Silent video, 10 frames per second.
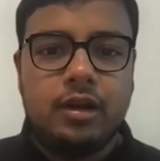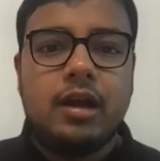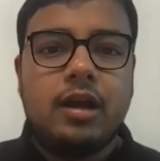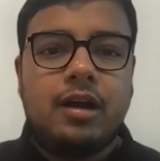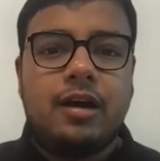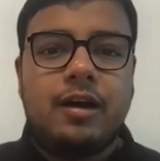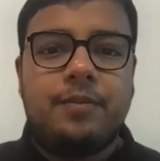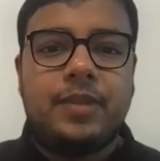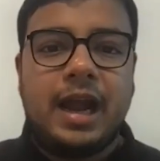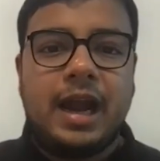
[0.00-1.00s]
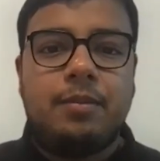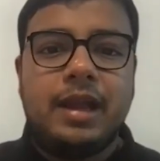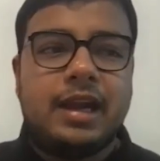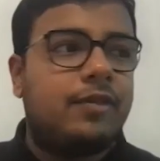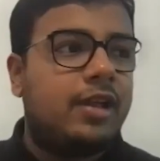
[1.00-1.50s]
And
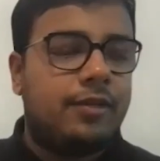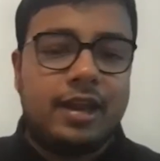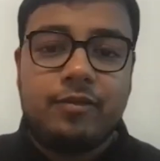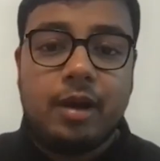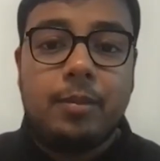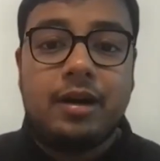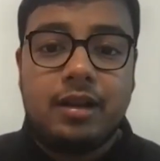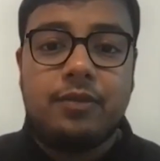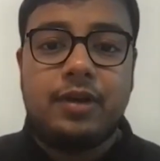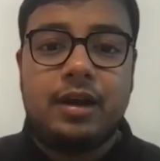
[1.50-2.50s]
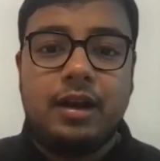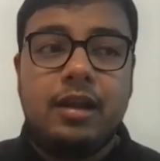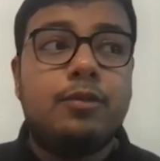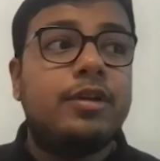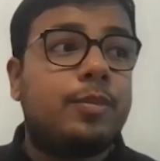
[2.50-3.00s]
make it very, very environmentally friendly,
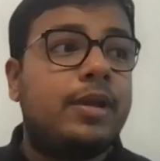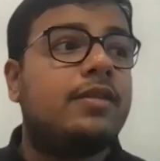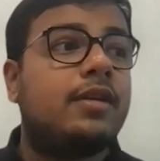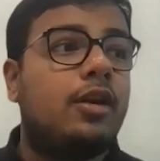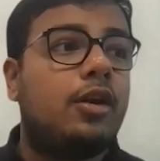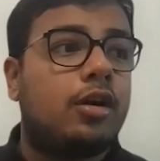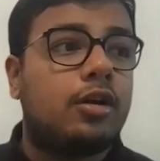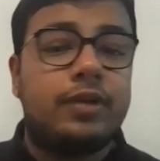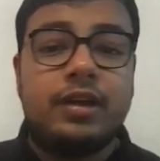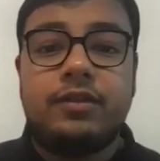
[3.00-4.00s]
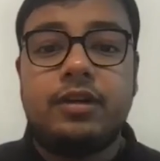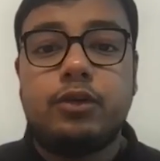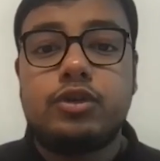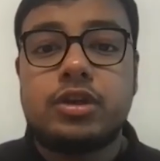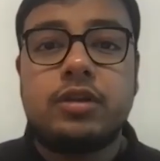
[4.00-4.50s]
which means a lot of
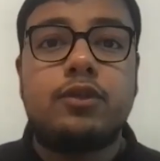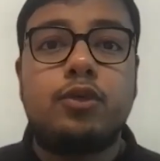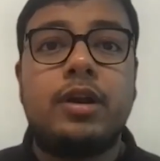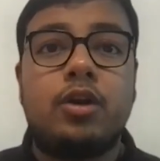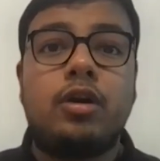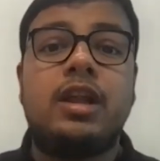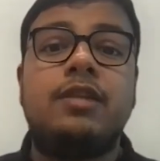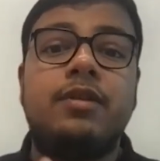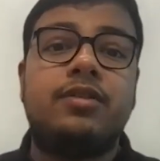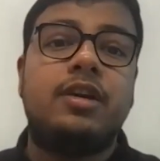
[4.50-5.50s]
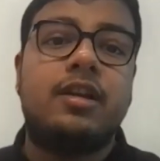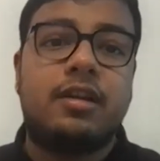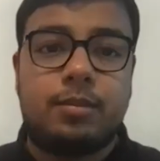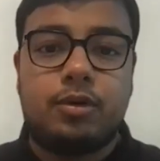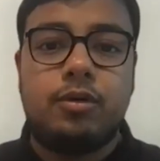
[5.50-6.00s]
institutions who were not investing in
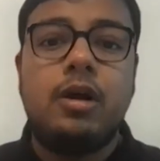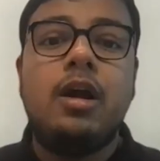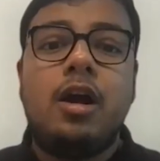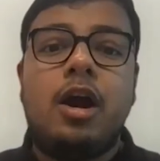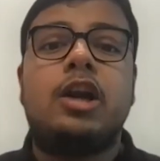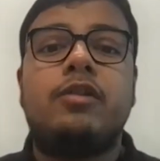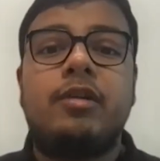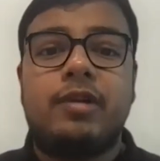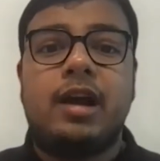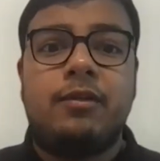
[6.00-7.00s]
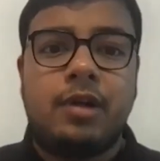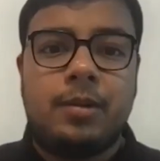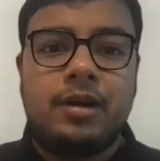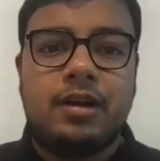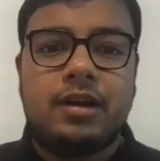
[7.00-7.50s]
crypto out of
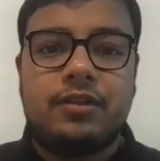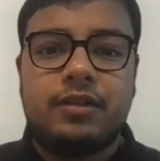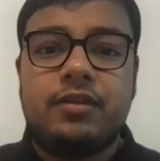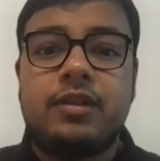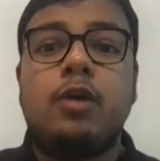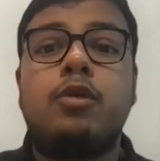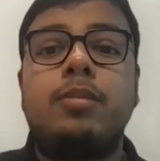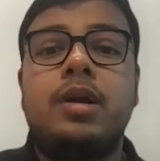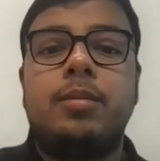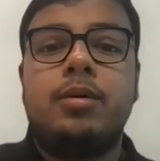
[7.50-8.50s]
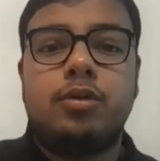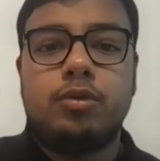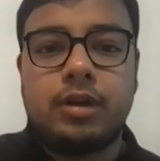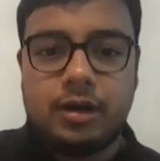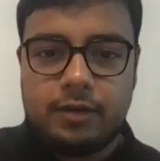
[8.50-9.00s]
environmental concerns now would be able to
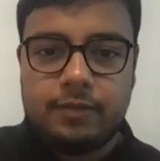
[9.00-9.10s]
do that.